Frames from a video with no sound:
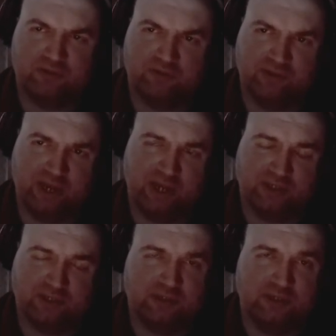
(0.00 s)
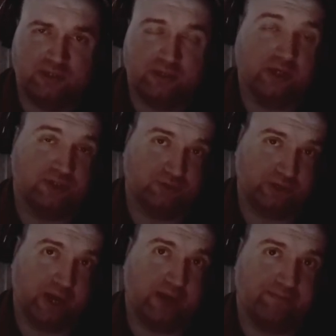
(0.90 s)
Linux. Yes, you
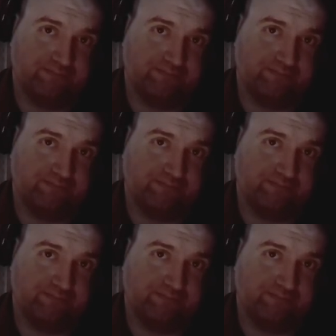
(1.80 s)
can.